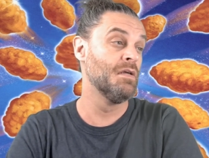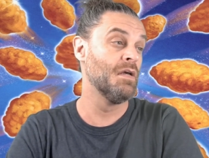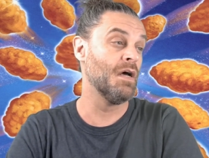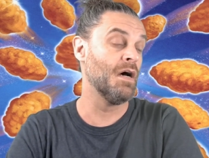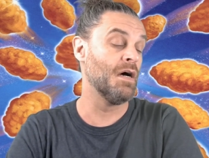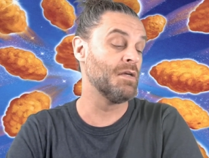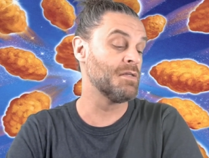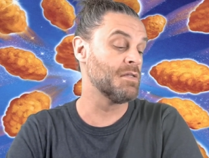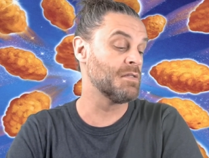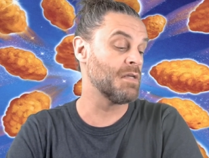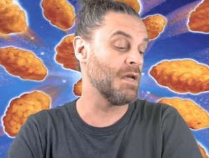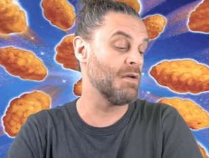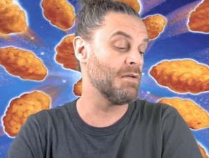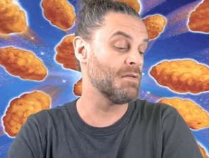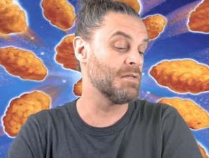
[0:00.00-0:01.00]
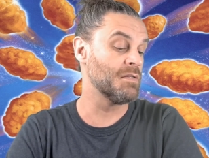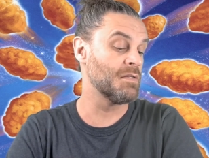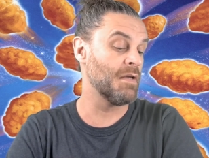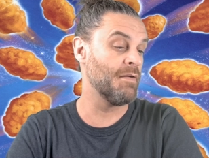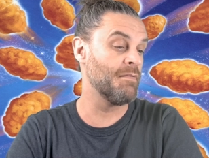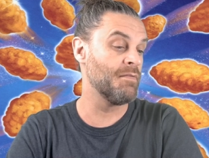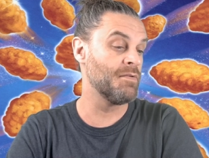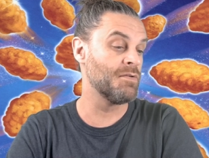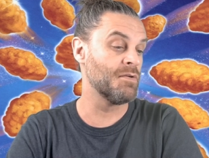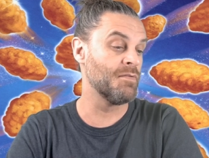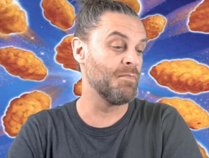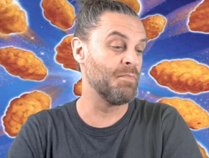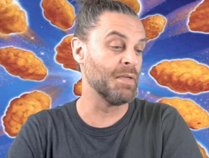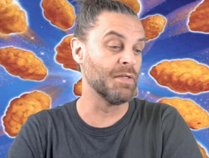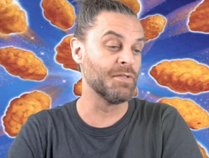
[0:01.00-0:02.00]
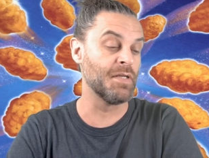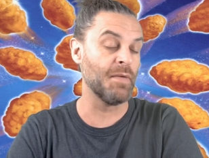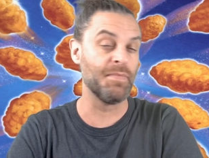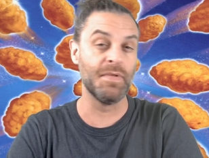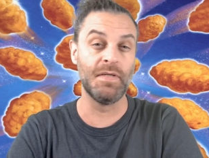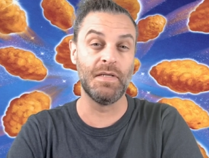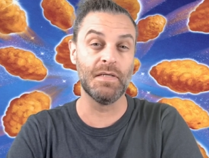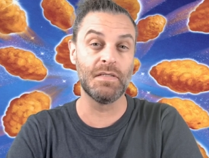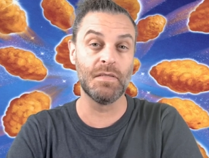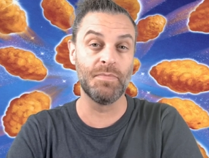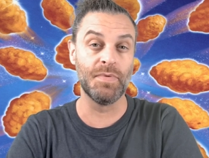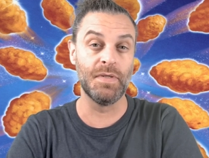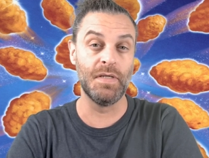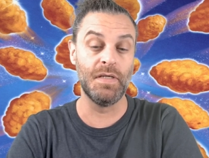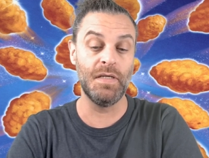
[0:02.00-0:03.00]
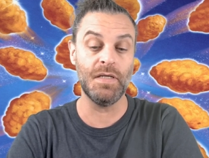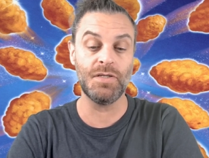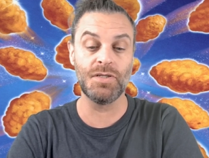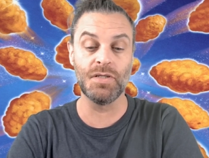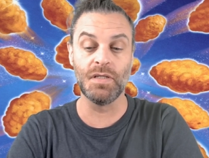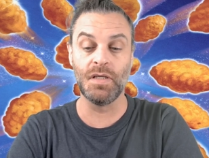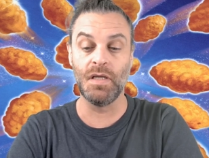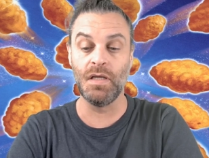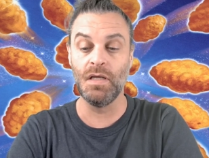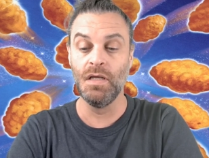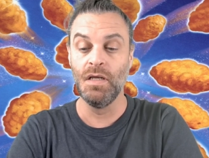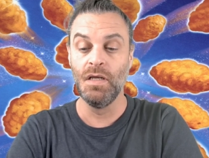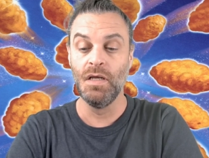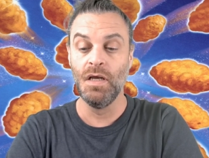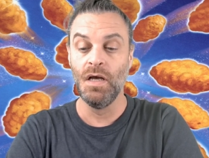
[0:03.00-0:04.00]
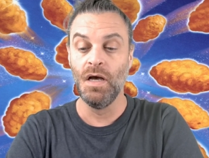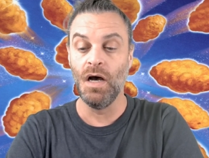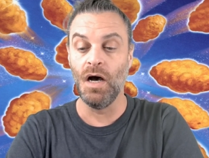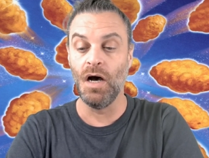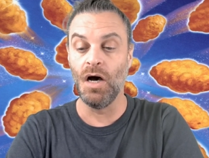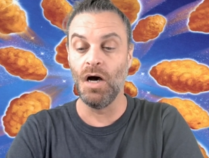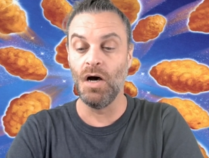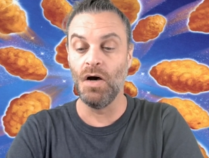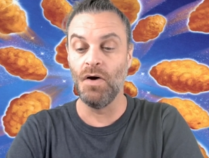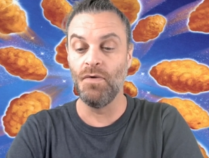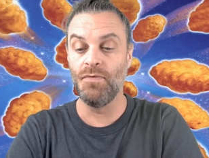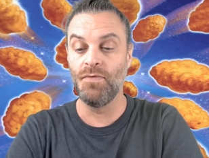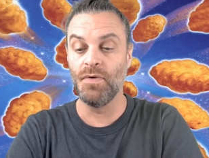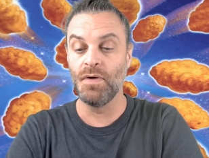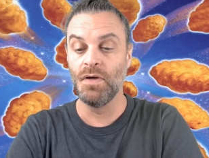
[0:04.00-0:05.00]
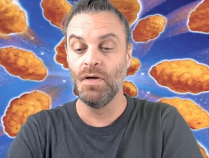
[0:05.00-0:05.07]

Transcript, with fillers: uh, since I since I sort of built up the discipline initially of